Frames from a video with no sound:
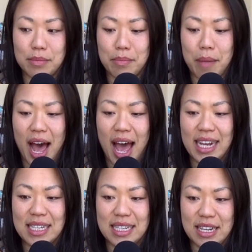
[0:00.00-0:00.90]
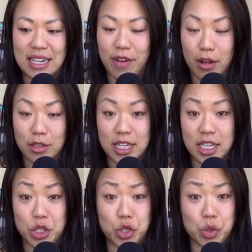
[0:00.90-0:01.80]
My default
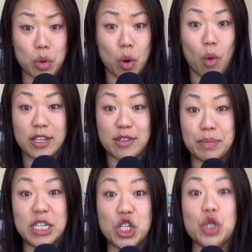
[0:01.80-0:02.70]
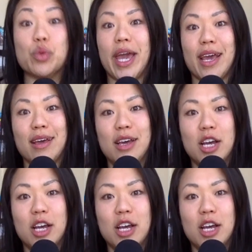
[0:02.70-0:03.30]
is to always be doing,